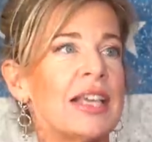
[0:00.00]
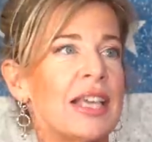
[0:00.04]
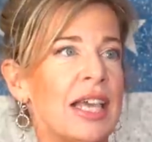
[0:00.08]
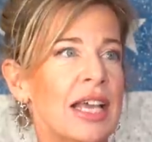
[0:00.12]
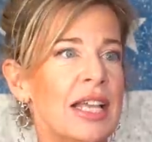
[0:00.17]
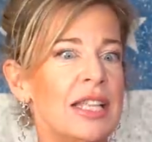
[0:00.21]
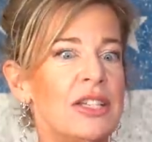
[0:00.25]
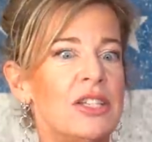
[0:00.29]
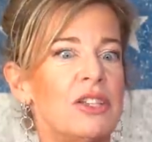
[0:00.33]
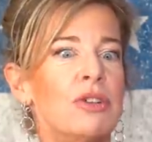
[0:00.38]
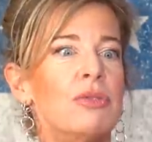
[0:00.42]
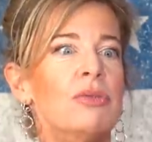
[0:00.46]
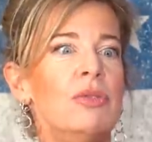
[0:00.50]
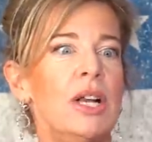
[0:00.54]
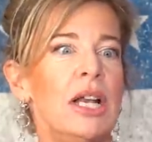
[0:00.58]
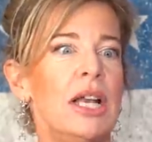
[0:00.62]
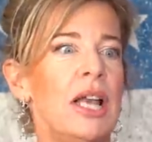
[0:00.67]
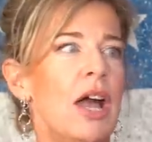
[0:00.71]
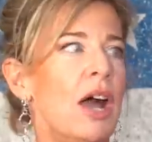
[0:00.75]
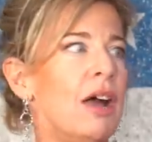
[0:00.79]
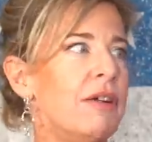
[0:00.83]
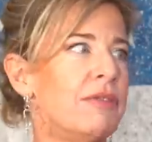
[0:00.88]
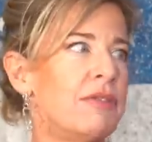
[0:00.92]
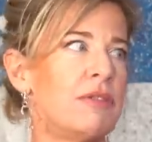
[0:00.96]
kids are
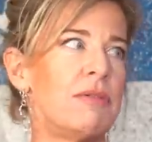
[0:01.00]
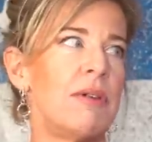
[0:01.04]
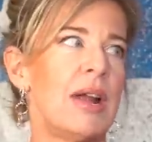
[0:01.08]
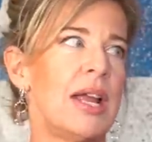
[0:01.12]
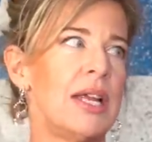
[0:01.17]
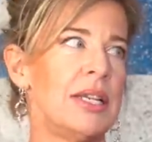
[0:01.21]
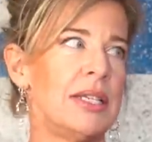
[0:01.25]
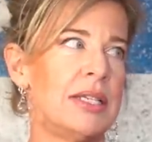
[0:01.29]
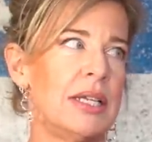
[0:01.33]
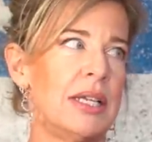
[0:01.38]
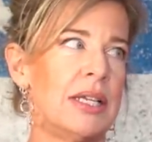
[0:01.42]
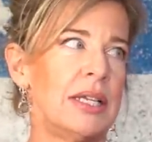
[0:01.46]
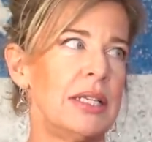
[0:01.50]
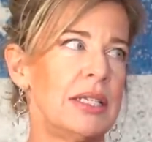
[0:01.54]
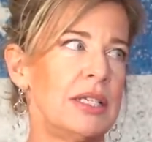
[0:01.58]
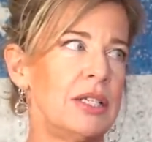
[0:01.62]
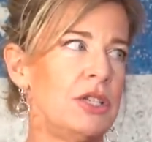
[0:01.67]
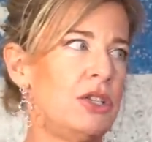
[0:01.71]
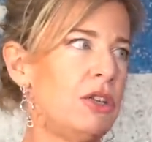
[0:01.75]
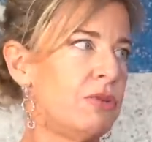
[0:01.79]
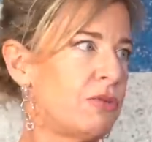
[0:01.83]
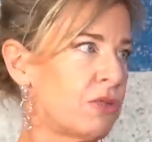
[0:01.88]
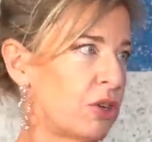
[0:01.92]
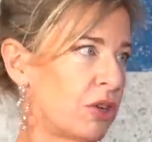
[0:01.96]
really overrated.
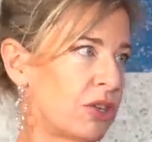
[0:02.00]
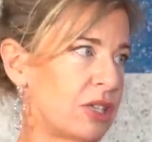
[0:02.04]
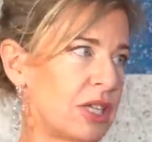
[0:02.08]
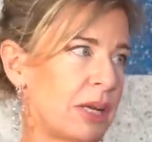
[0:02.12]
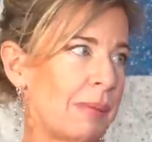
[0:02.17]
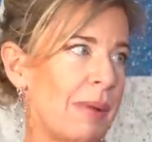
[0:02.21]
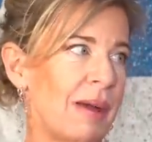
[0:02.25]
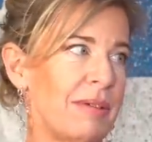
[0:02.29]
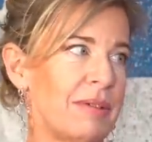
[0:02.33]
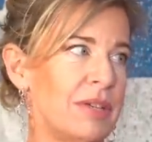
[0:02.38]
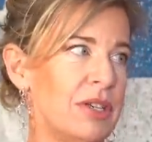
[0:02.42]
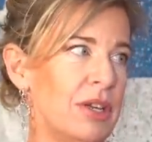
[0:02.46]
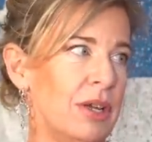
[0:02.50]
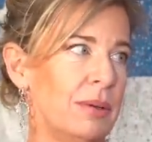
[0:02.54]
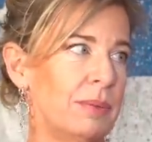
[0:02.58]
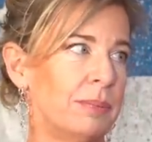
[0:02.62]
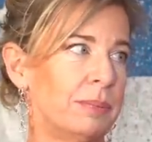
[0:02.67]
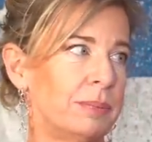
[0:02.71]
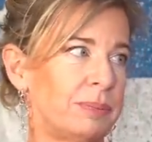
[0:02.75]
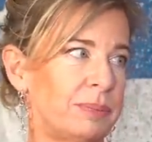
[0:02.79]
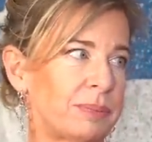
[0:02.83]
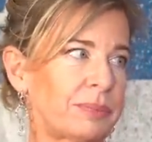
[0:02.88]
You've got some, haven't you?